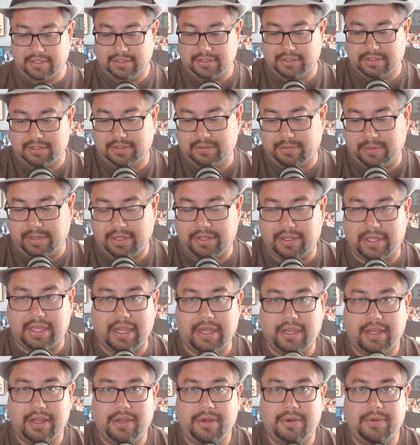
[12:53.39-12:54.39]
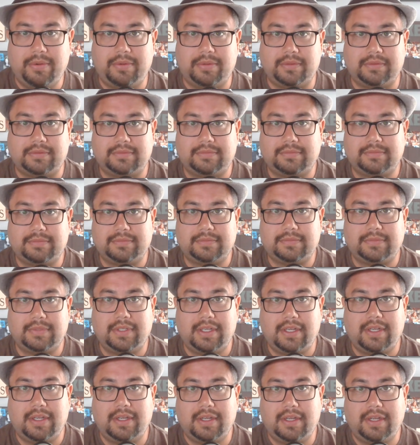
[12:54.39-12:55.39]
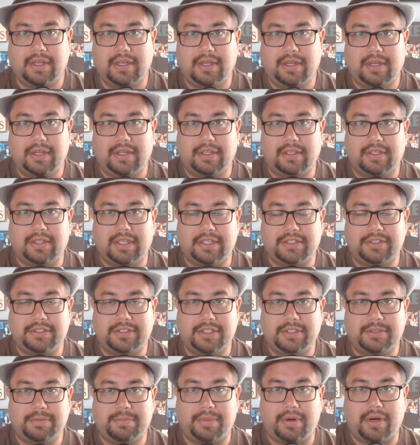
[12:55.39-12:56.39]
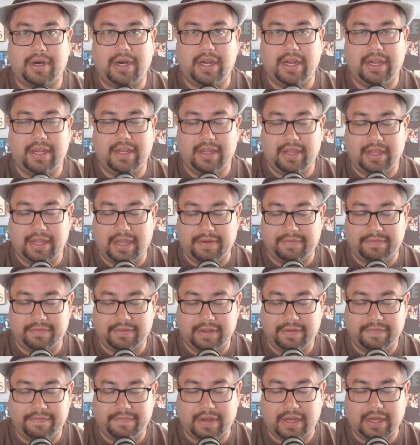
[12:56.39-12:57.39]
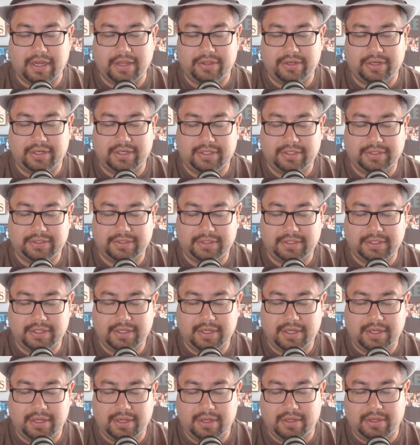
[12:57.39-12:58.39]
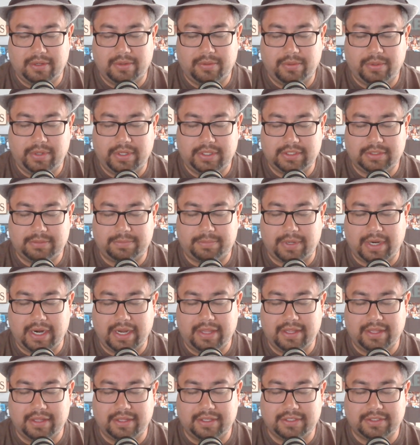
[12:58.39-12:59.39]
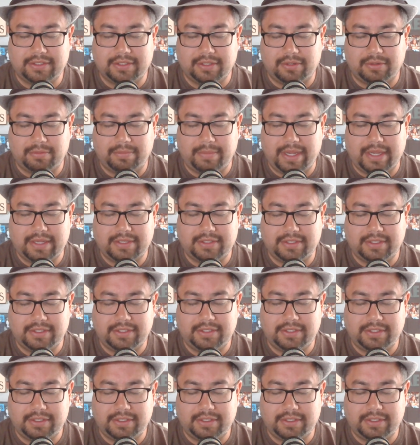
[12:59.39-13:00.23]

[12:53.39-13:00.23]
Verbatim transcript: So we thank you and let's just pray. Heavenly Father, we just pray that this little message